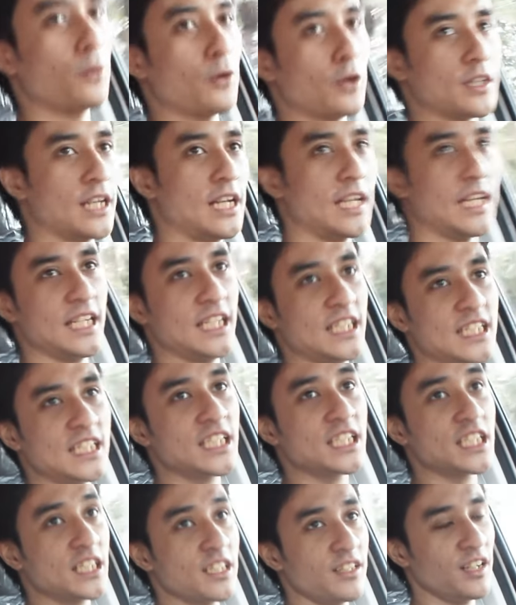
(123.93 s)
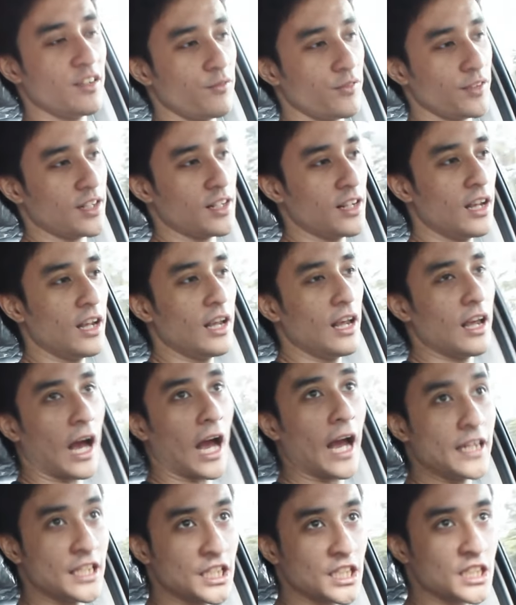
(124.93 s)
model is the steering feel.
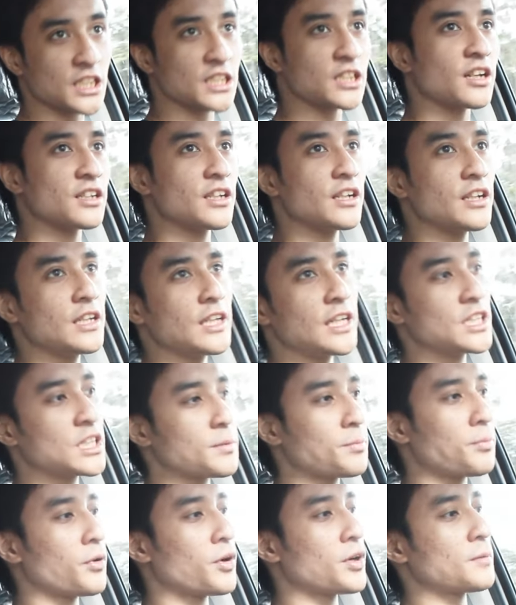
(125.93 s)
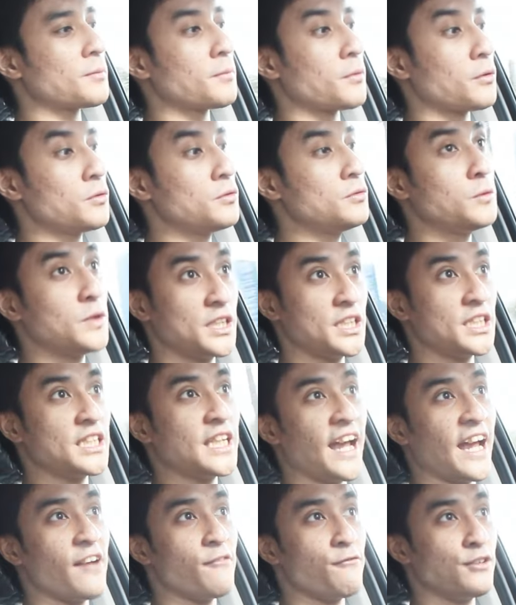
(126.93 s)
I just started in sport mode, which is
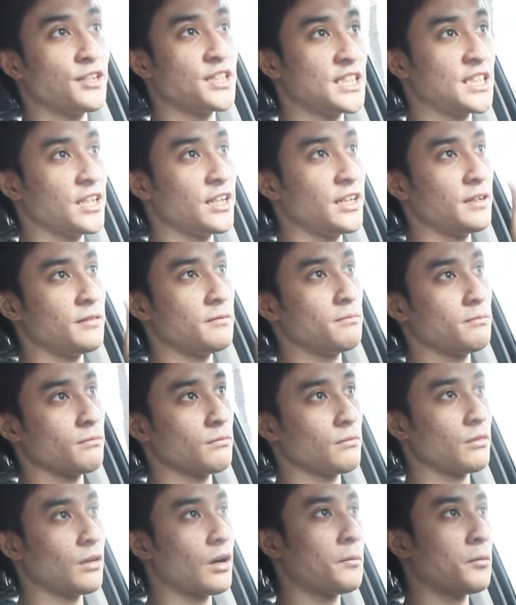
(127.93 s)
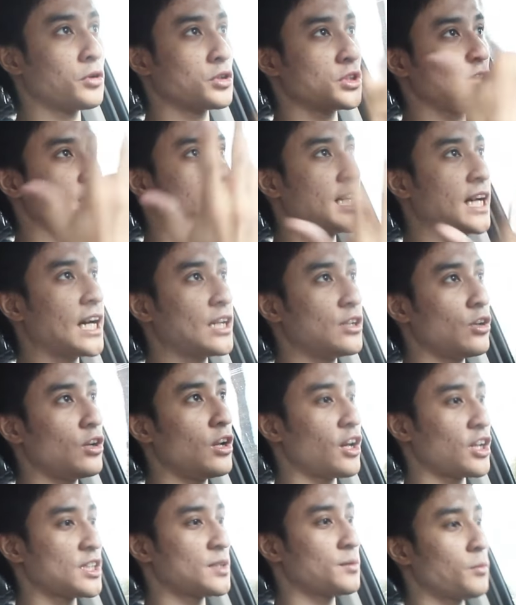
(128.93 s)
the heaviest steering amongst the Canon
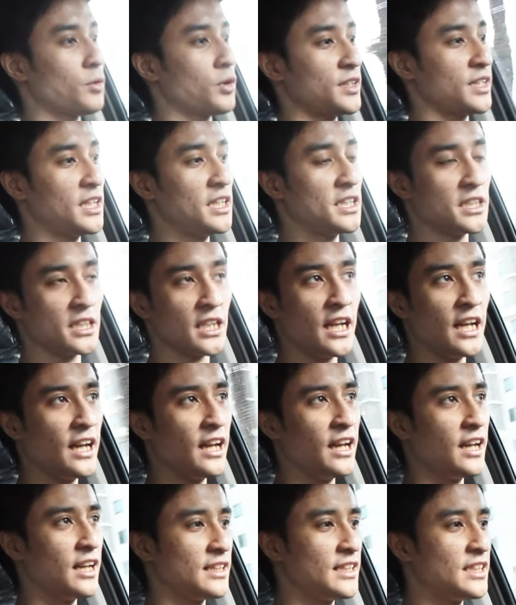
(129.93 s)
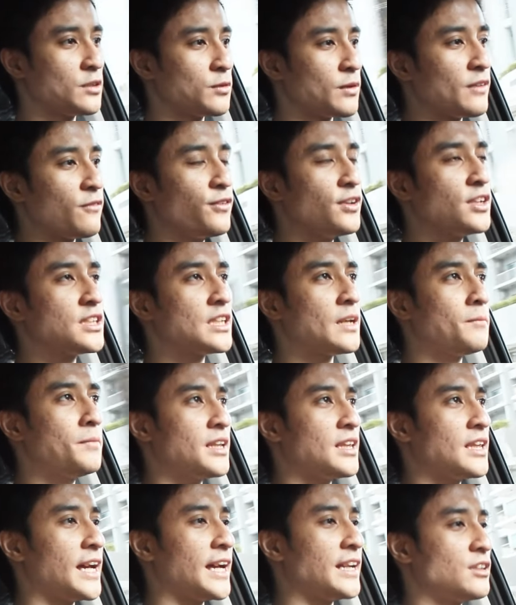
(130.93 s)
Lux models. This one feels a
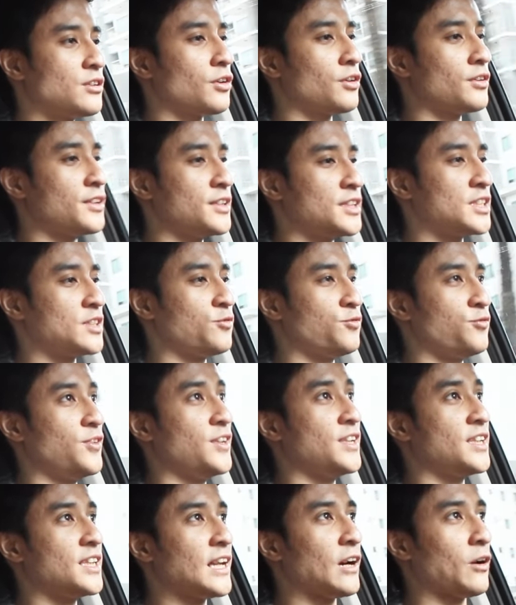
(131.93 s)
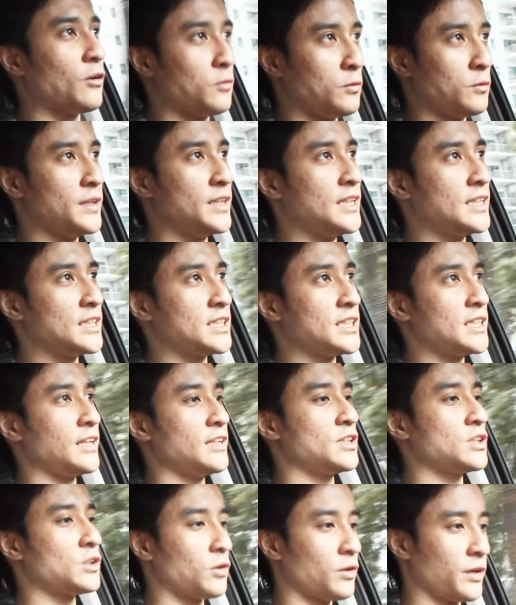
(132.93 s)
bit lighter on its feet now with this
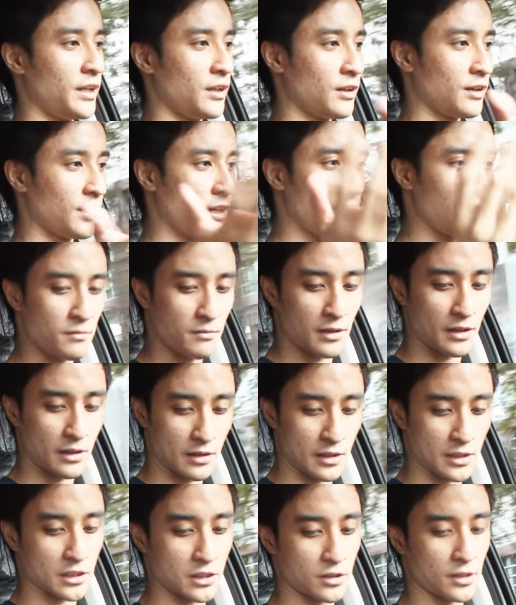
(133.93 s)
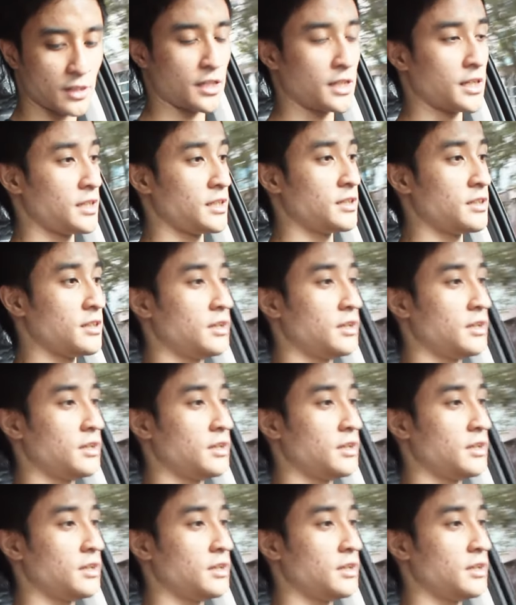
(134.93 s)
thing. So here again, let's try